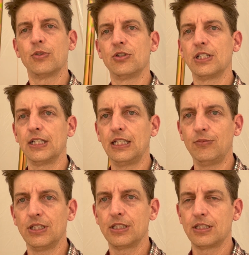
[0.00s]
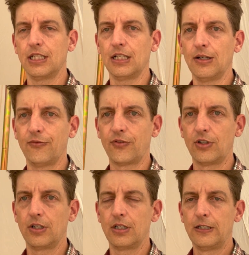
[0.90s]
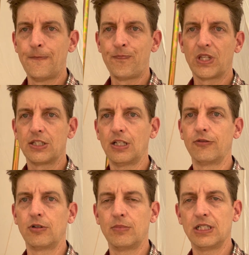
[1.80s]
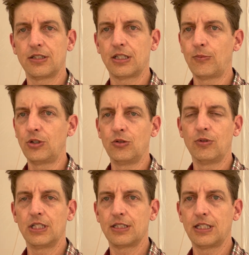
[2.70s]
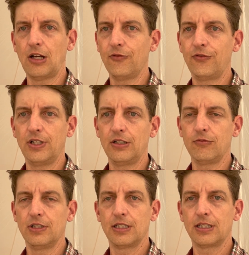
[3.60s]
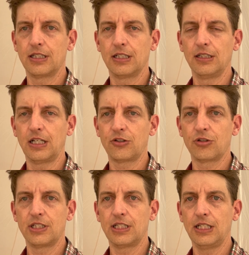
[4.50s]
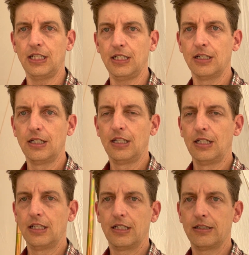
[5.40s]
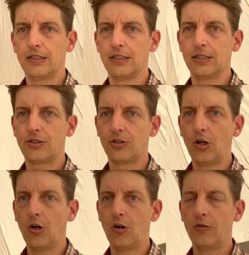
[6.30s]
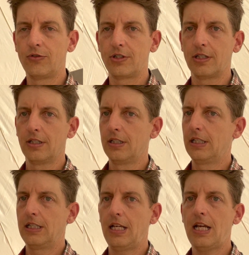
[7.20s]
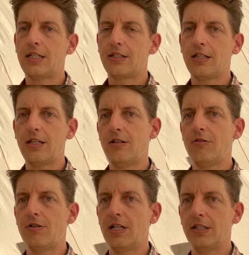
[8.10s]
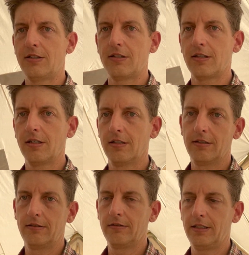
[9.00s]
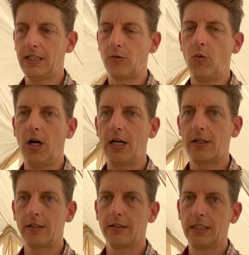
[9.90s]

who's going to keep this thing up for several months, someone who wants to outfit it with electricity, stoves, AC units, heck, water.